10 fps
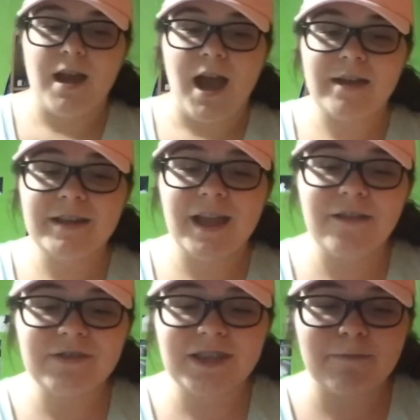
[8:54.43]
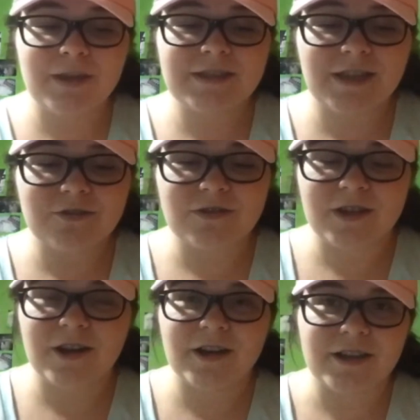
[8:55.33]
I'm gonna have to say Mickey's Not So
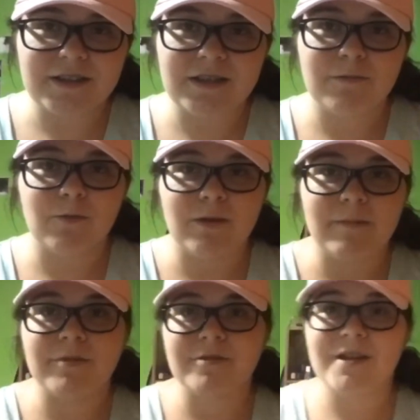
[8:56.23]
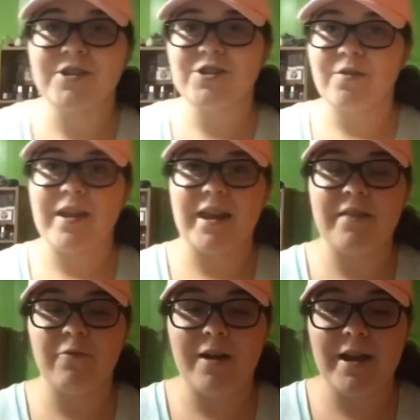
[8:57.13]
Scary because number one, I'm underage, so can't
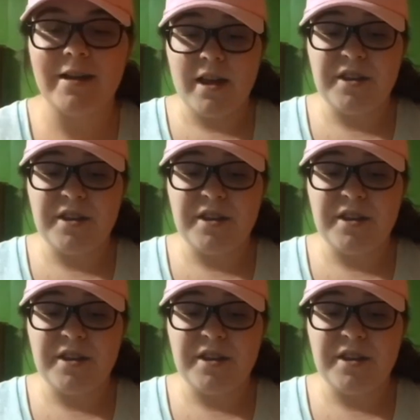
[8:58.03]
have wine.